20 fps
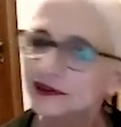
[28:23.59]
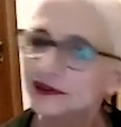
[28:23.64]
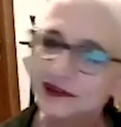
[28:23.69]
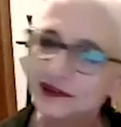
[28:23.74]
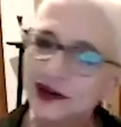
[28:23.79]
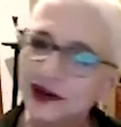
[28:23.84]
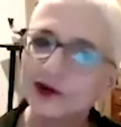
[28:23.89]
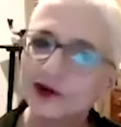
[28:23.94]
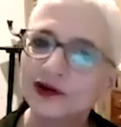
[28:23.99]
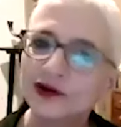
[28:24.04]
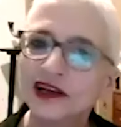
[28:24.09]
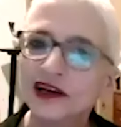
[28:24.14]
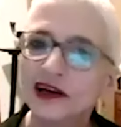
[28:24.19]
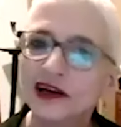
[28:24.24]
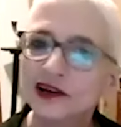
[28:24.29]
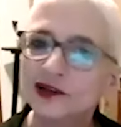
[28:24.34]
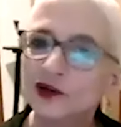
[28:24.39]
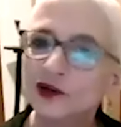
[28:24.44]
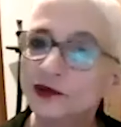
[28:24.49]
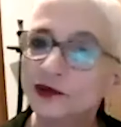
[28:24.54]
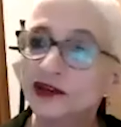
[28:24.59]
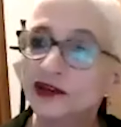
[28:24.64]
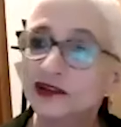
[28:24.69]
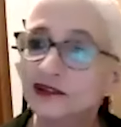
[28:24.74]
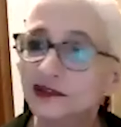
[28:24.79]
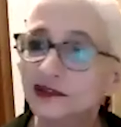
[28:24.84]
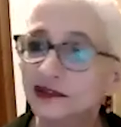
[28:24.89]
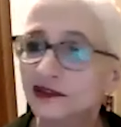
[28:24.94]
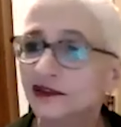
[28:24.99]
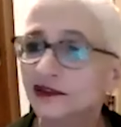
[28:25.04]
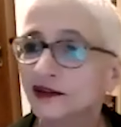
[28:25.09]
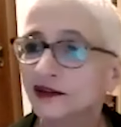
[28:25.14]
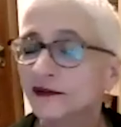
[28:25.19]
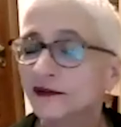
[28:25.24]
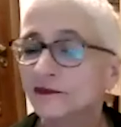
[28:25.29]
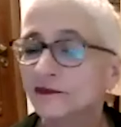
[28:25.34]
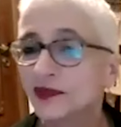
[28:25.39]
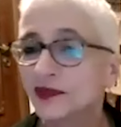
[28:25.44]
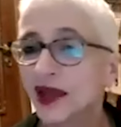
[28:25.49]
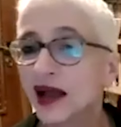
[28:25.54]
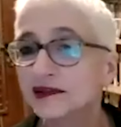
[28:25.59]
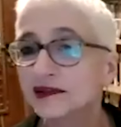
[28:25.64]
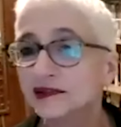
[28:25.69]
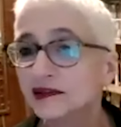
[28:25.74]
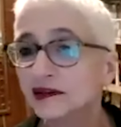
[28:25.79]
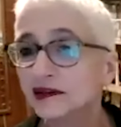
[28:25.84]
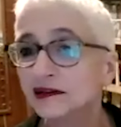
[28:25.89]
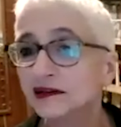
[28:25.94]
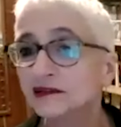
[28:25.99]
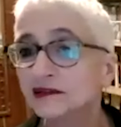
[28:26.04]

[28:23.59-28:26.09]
They only adopted Isaac,